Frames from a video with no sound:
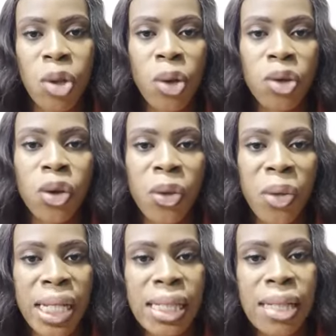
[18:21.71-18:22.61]
You're also
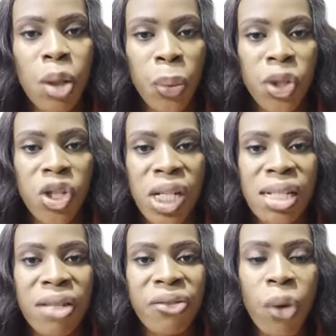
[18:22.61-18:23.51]
creating
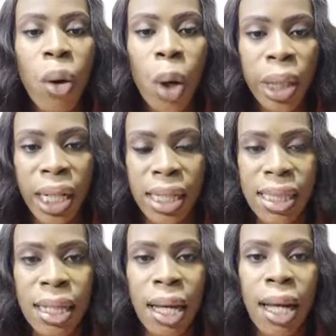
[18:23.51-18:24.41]
opportunity for
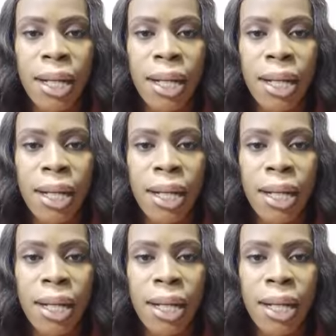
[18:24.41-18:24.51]
others